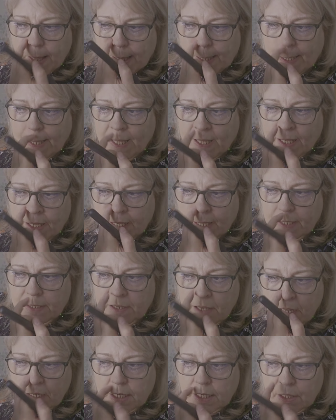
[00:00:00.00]

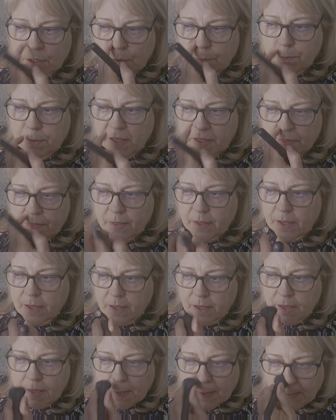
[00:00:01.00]
clinging a little bit
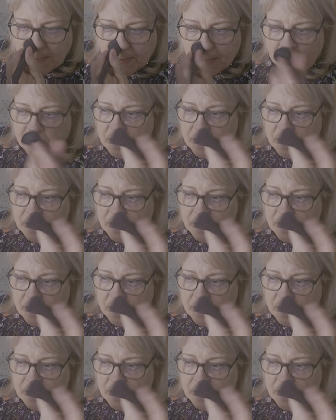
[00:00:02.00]
there.